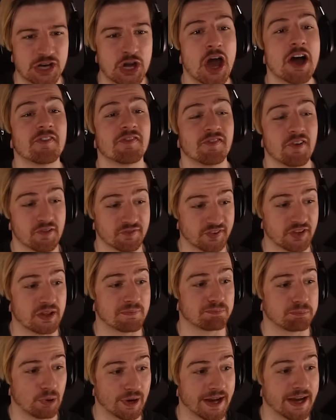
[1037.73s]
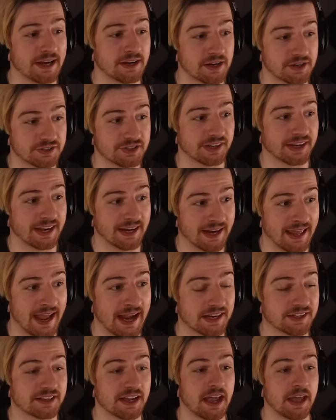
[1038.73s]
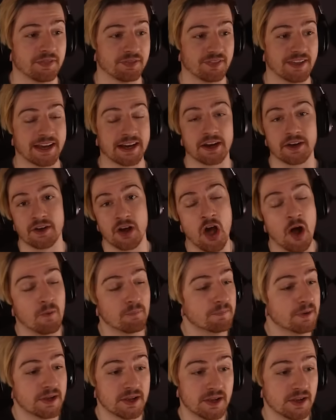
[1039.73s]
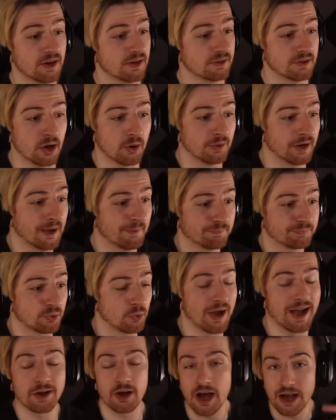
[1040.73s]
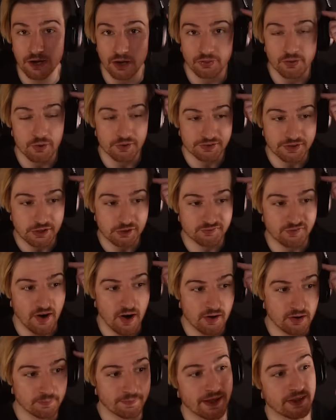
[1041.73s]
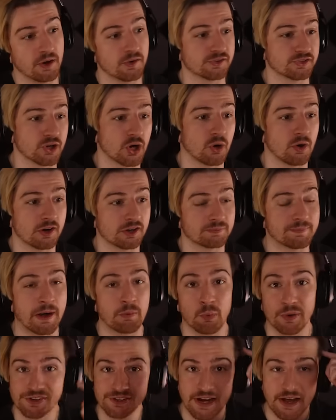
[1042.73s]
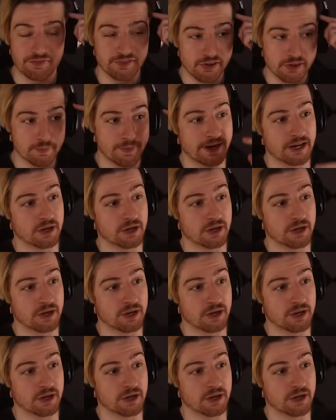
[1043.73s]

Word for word: enough for the brain to connect and think, nope. Don't let them through. I got, I got those things firing up there, those neurons, man. What's left of them